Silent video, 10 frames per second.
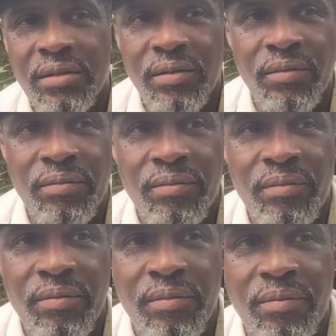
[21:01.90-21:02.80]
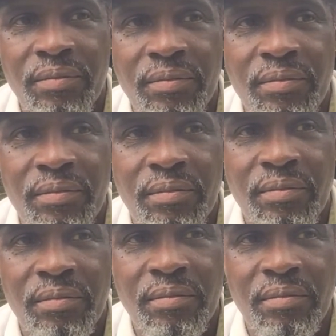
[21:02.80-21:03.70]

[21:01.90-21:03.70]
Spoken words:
No one is speaking in this clip.